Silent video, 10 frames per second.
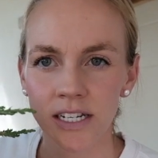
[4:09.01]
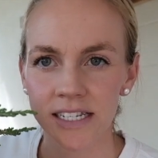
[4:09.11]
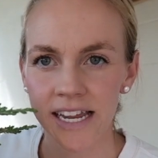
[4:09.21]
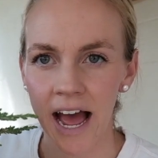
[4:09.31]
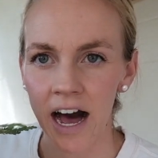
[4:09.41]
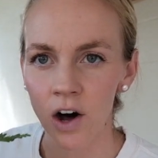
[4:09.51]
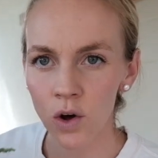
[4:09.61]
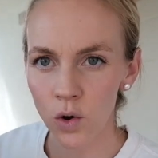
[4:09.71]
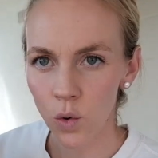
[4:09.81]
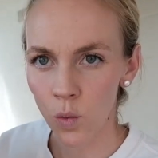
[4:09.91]
to tell
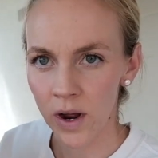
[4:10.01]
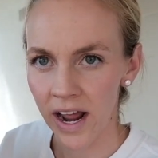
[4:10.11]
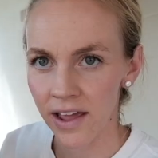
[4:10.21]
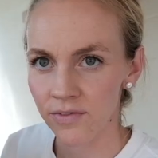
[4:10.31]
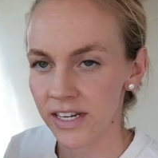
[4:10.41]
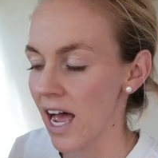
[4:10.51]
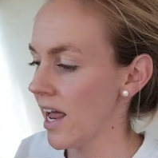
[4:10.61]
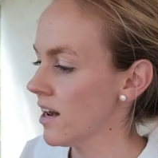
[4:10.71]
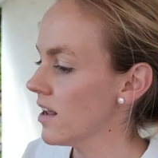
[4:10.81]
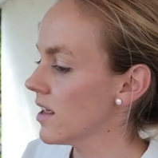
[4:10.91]
what I've
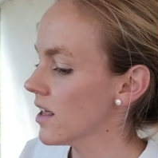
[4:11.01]
done,